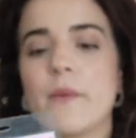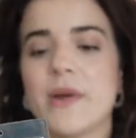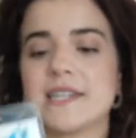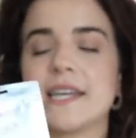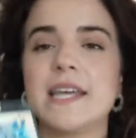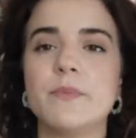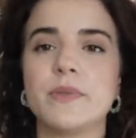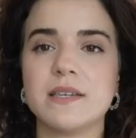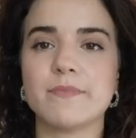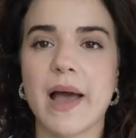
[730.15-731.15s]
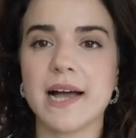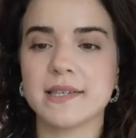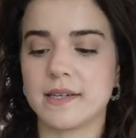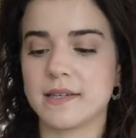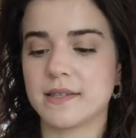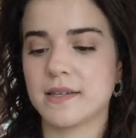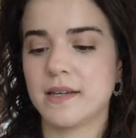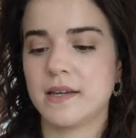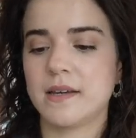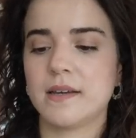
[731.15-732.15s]
and we had to keep these passes,
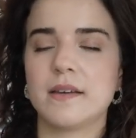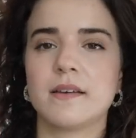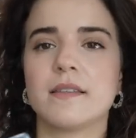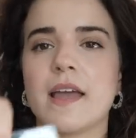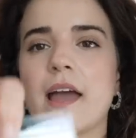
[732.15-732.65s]
and they